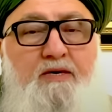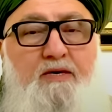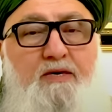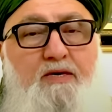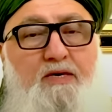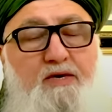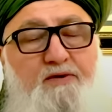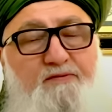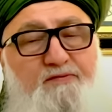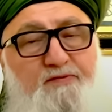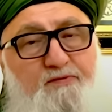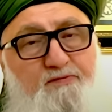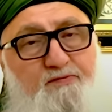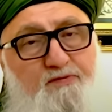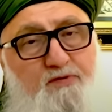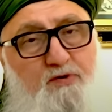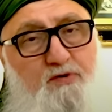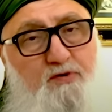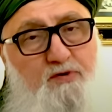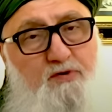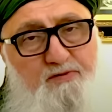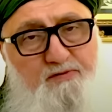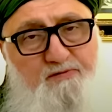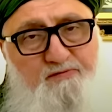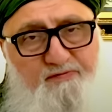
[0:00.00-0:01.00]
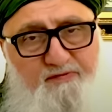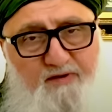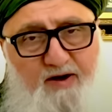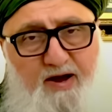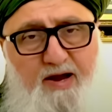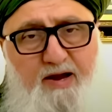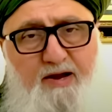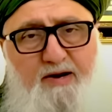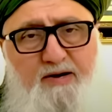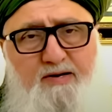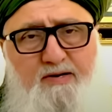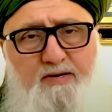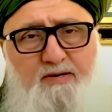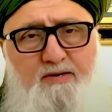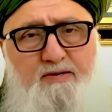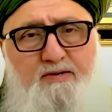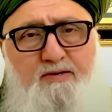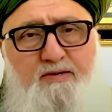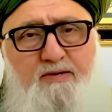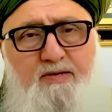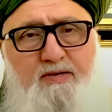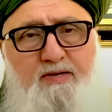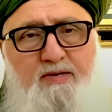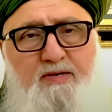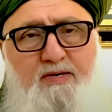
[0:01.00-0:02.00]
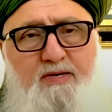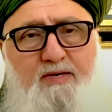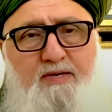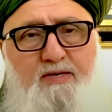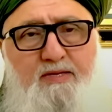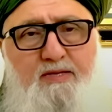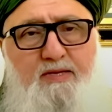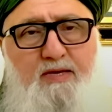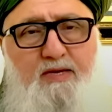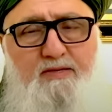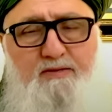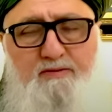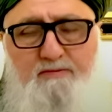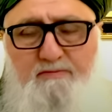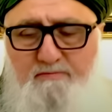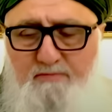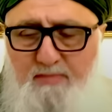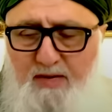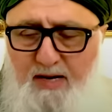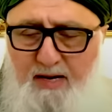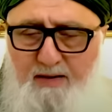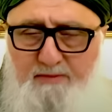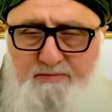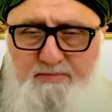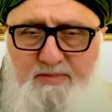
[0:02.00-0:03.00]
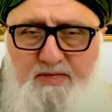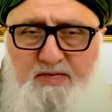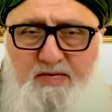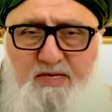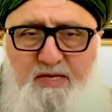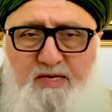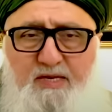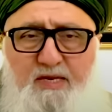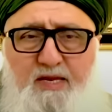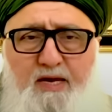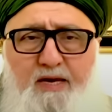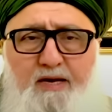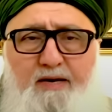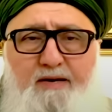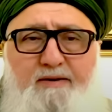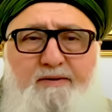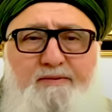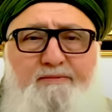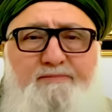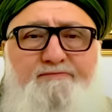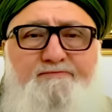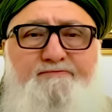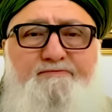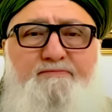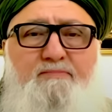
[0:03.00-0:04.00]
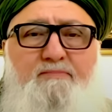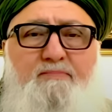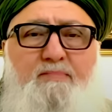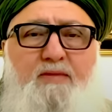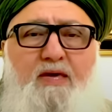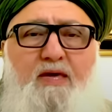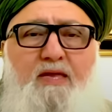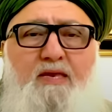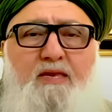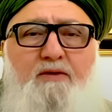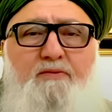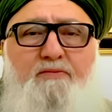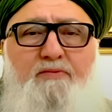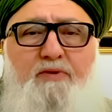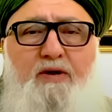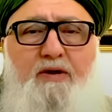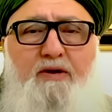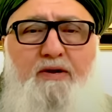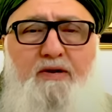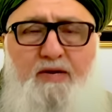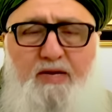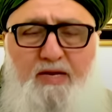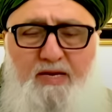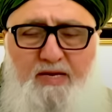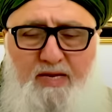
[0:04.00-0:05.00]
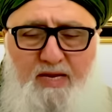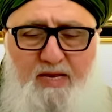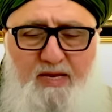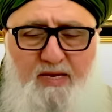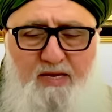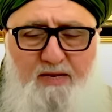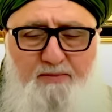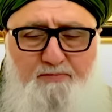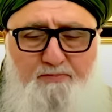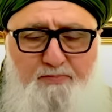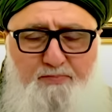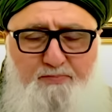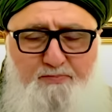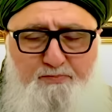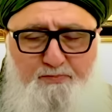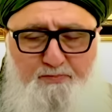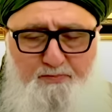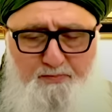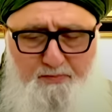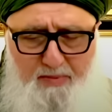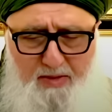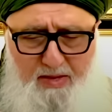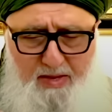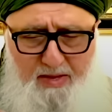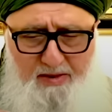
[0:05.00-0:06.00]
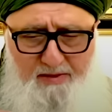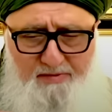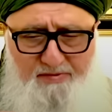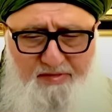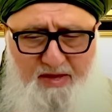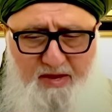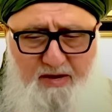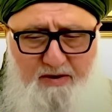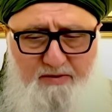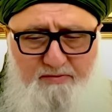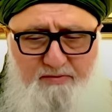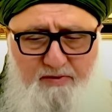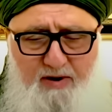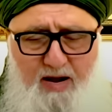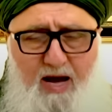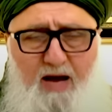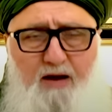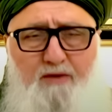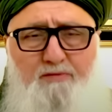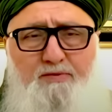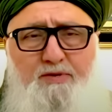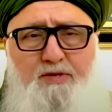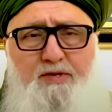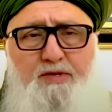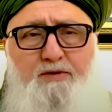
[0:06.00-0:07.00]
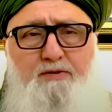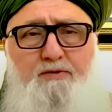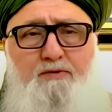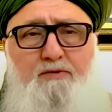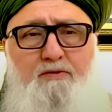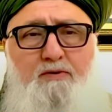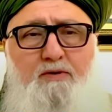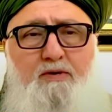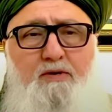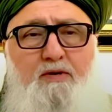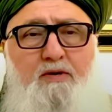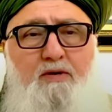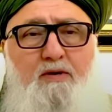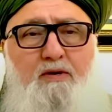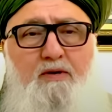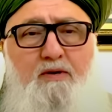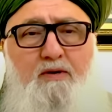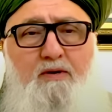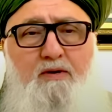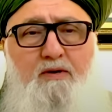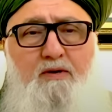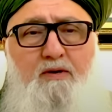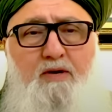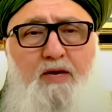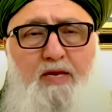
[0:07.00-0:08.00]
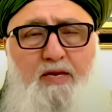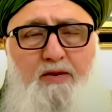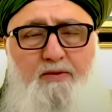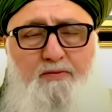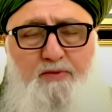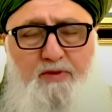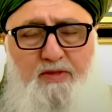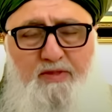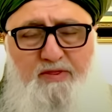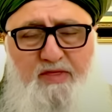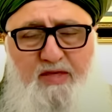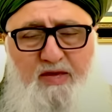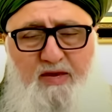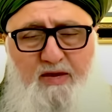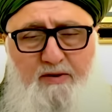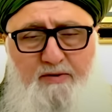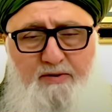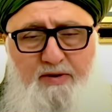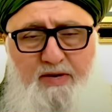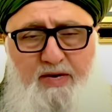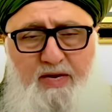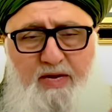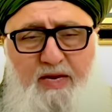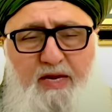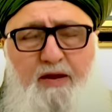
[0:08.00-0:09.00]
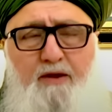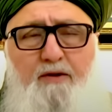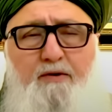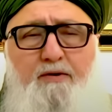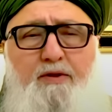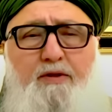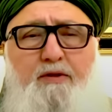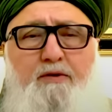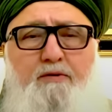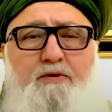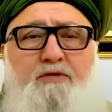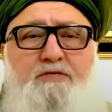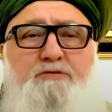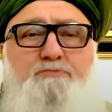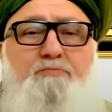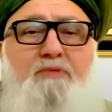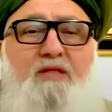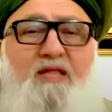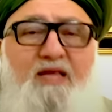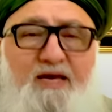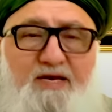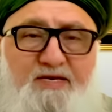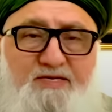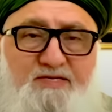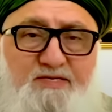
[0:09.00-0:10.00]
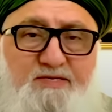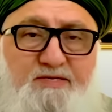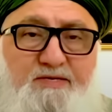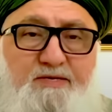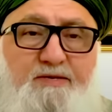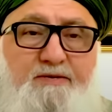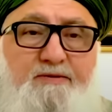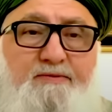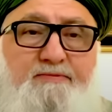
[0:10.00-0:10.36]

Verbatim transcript: If you've caught in fire then alhamdulillah anywhere and any anything around you, anything near you is blessed.